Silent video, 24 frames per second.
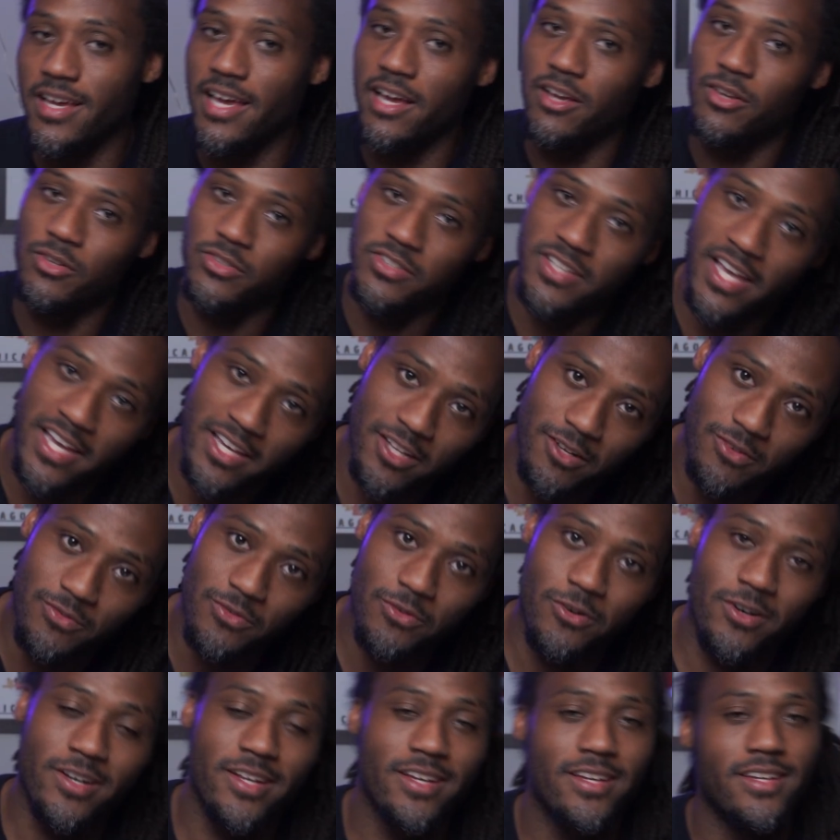Executive
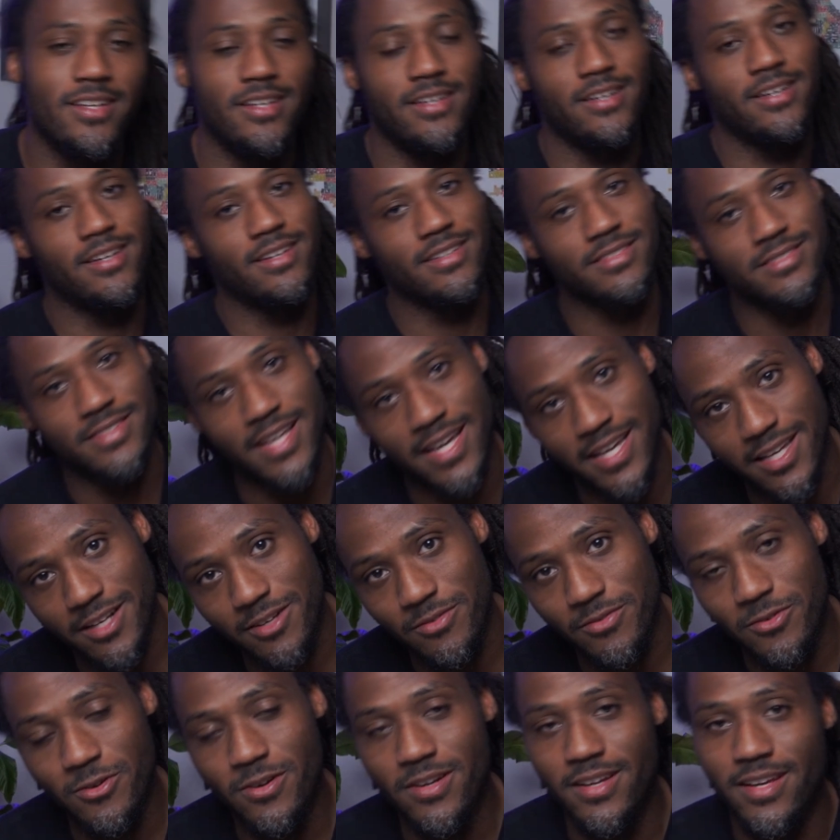order here,
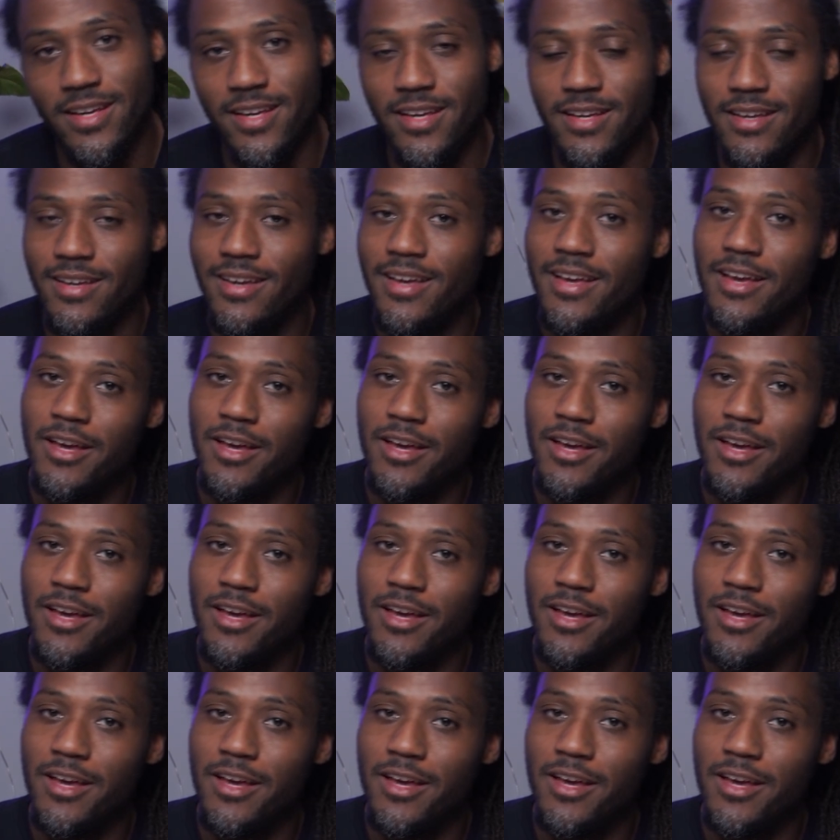executive order here.